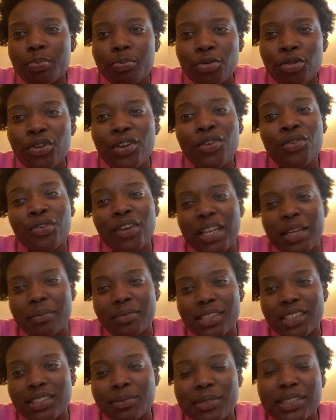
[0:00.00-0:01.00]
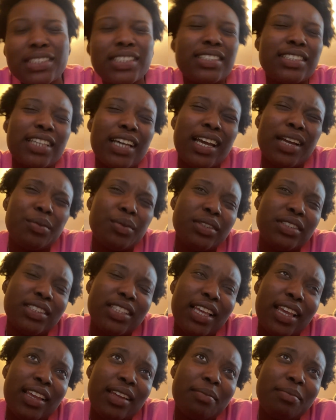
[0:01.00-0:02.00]
pre-creamed, as Mister Ty would
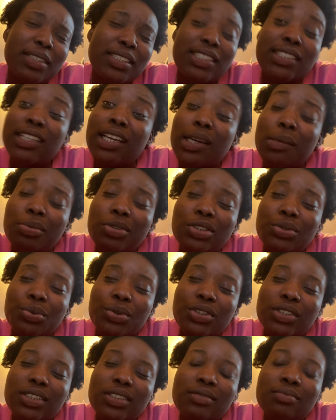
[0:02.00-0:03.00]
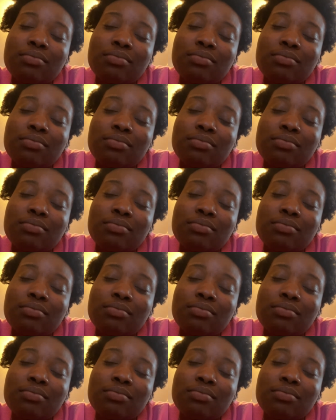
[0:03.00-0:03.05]
say, Mister Ty Bridgewater.